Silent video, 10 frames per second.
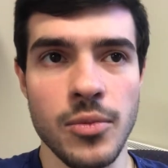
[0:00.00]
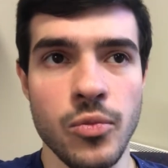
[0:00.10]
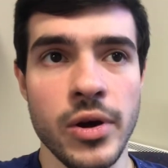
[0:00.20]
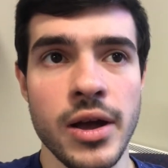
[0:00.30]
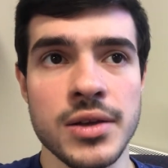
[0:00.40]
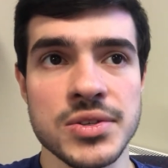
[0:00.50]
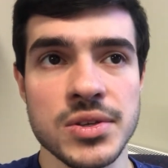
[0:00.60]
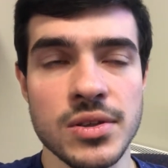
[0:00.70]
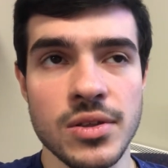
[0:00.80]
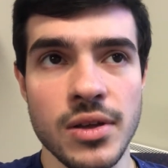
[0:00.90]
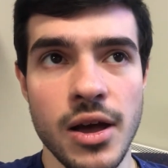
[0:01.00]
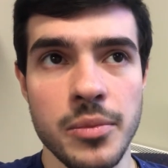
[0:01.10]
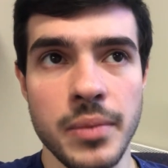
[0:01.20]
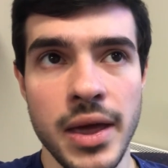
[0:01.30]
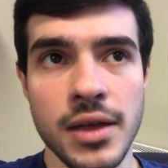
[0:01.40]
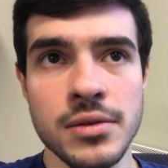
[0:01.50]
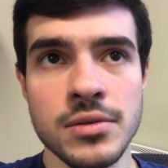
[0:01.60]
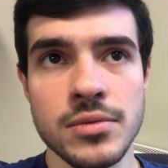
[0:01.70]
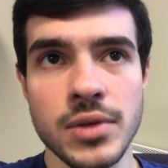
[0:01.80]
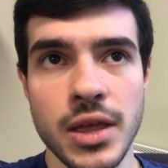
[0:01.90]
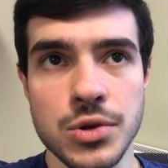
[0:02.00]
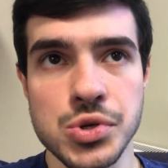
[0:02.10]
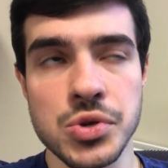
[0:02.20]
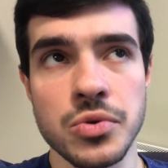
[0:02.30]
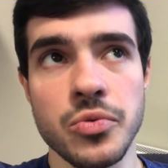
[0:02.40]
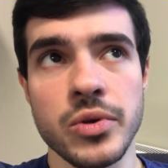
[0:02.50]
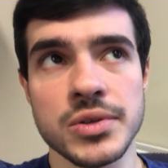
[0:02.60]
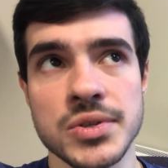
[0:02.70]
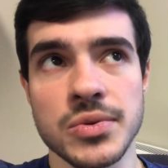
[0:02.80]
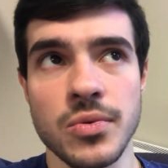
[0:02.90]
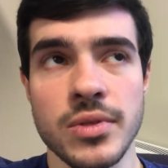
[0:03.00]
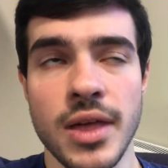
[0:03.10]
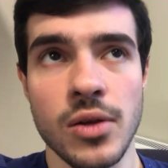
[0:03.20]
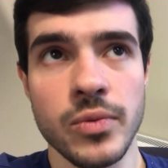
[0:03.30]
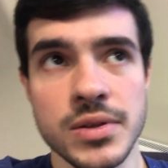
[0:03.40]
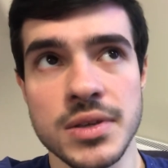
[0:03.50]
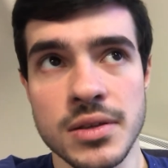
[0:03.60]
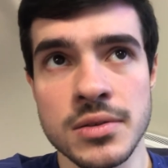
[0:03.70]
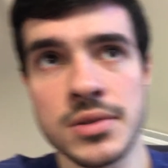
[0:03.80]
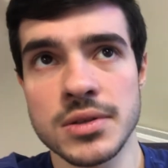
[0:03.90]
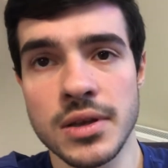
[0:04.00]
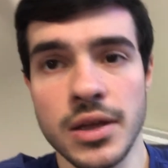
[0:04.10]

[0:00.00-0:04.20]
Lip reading: Whereas a main issue was that we didn't